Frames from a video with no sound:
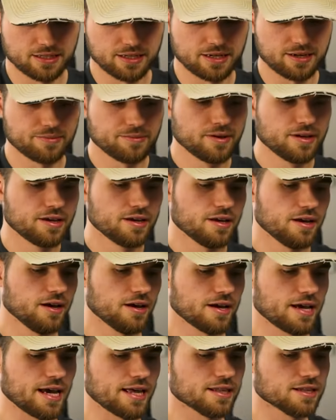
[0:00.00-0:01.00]
there.
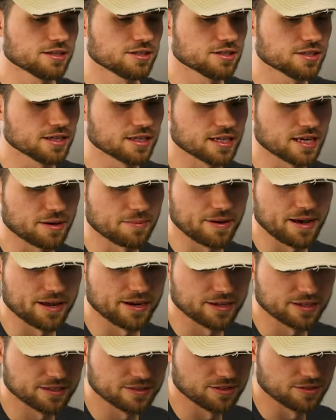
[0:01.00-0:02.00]
Okay, let's look up how
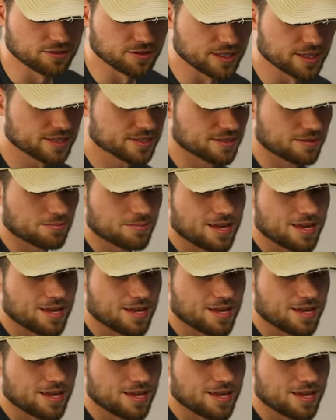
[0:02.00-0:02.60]
to do this.